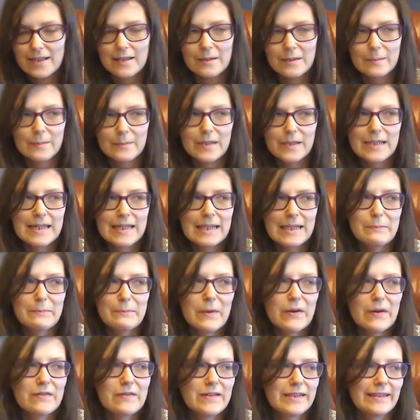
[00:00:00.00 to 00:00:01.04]
completely
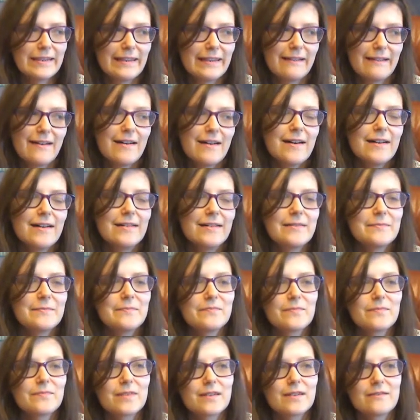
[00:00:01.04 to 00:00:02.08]
borrowed that
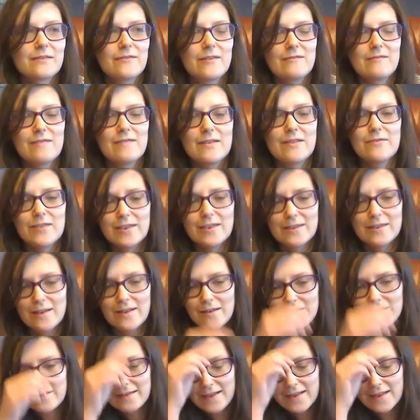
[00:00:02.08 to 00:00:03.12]
for
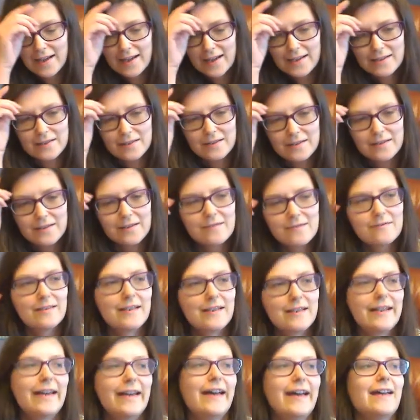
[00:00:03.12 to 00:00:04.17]
Riversong and
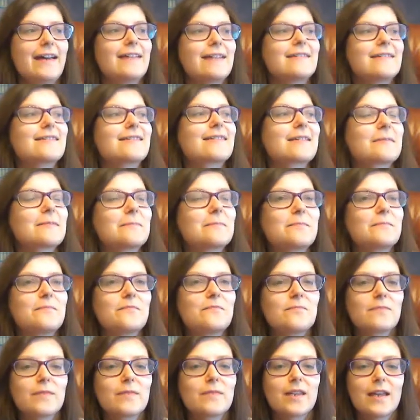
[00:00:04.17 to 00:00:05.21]
Renette,
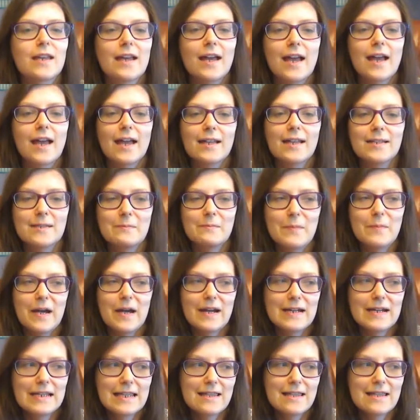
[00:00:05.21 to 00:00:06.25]
and
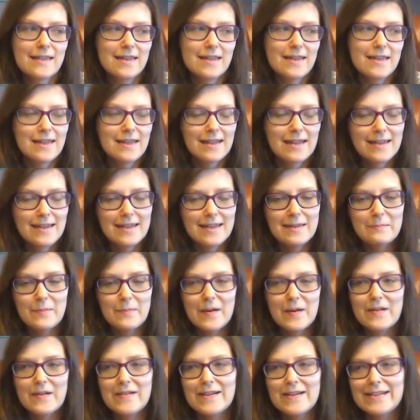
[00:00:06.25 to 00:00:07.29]
apparently he
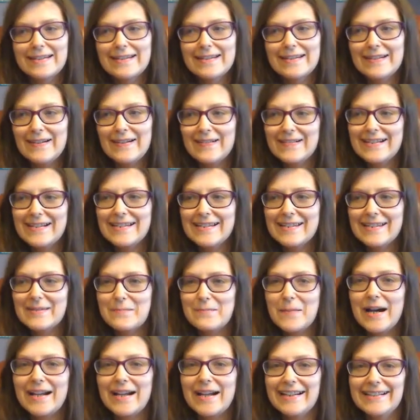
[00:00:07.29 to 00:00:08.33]
borrowed Lawrence
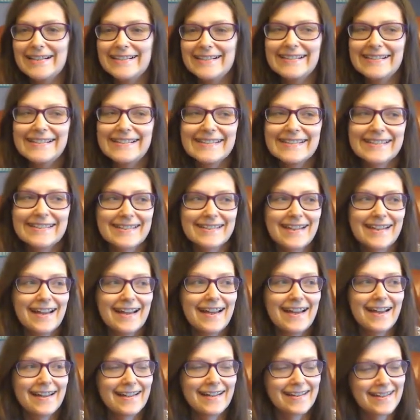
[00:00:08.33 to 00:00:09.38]
Miles
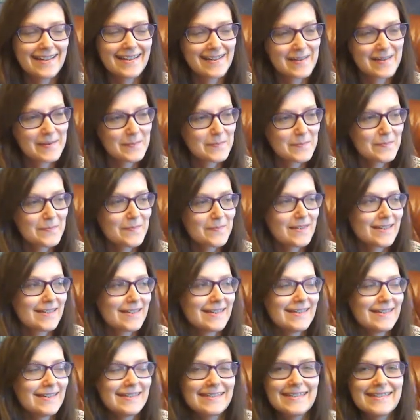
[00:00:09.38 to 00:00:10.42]

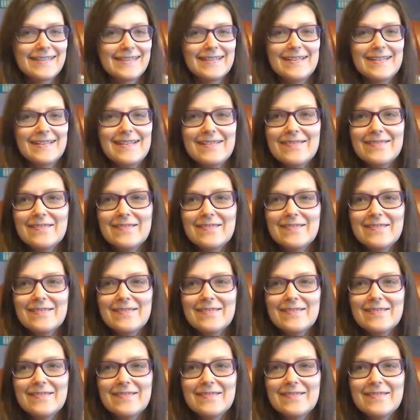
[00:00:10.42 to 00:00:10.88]
the stuff.